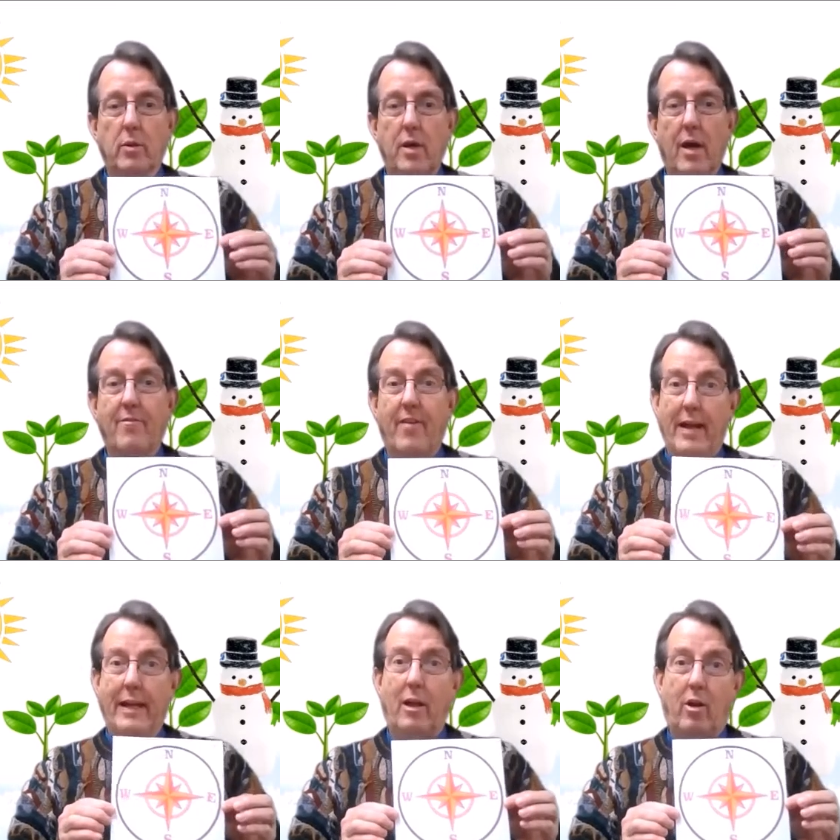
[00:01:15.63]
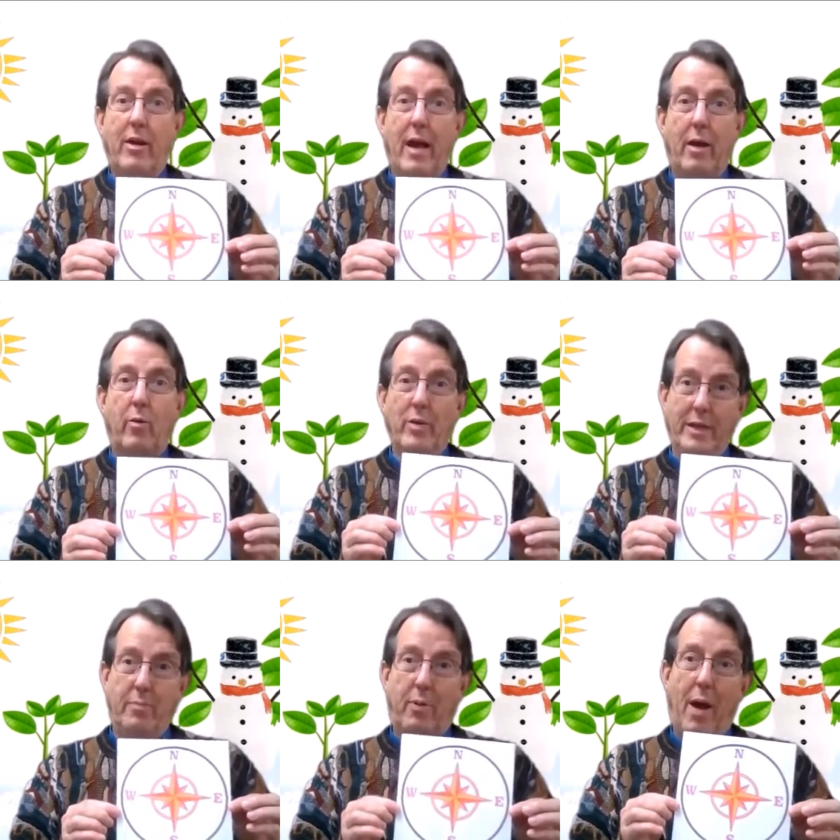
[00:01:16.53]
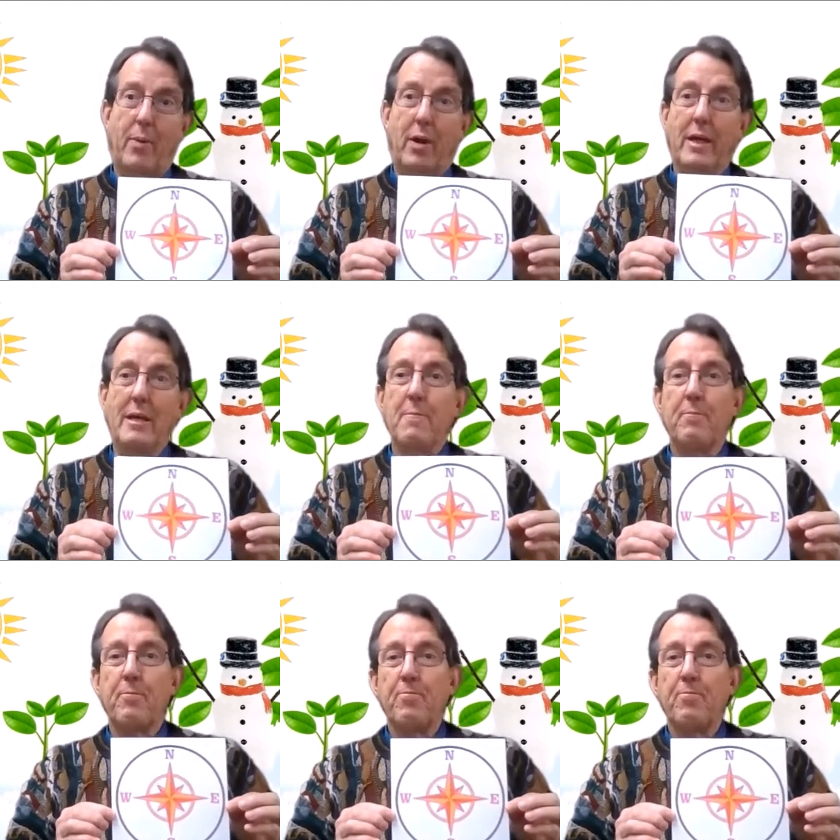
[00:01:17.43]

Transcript: which I finally learned how to read properly.